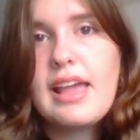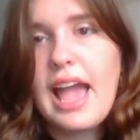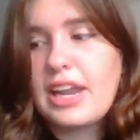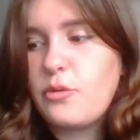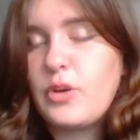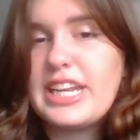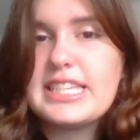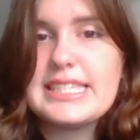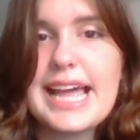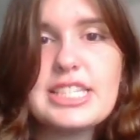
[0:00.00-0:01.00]
and it really
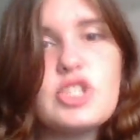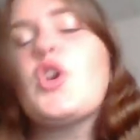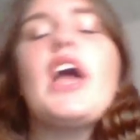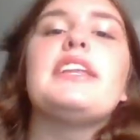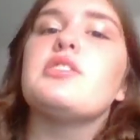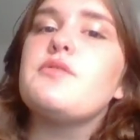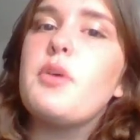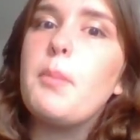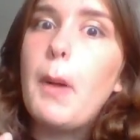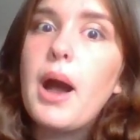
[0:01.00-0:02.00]
set a trend
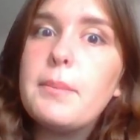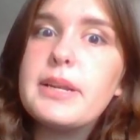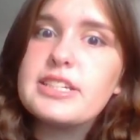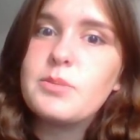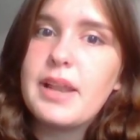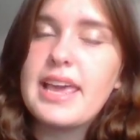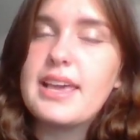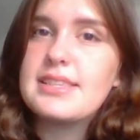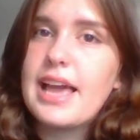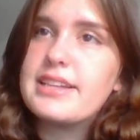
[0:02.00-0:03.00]
for published
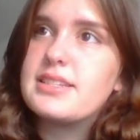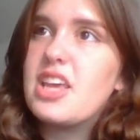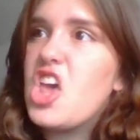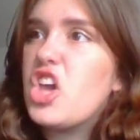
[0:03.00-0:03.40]
plays and